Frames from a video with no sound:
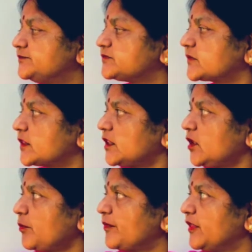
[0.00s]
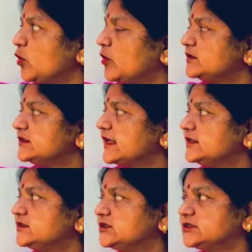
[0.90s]
about the Goan
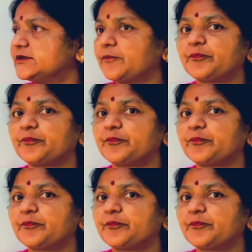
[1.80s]
culture.